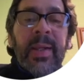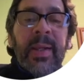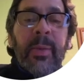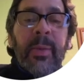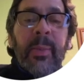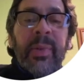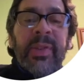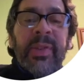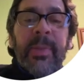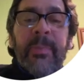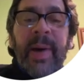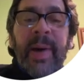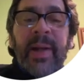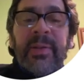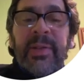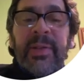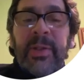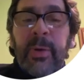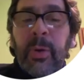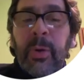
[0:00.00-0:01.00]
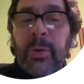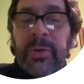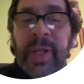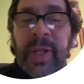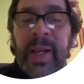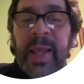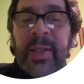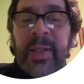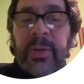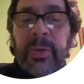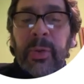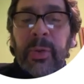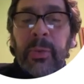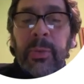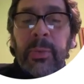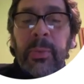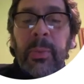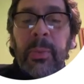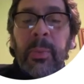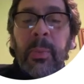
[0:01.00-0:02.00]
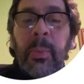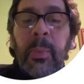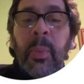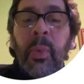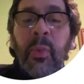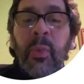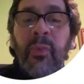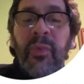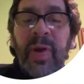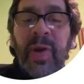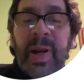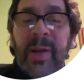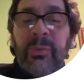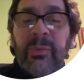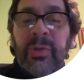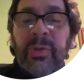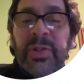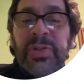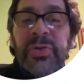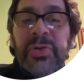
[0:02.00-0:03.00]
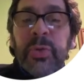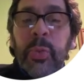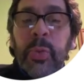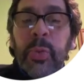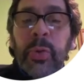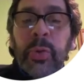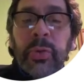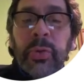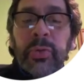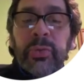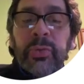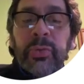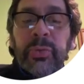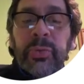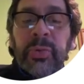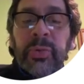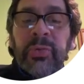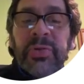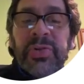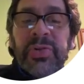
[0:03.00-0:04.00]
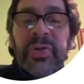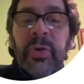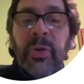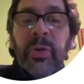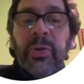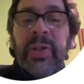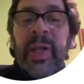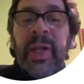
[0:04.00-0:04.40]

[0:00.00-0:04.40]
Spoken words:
When the particle, the electron, moves around this nucleus, results a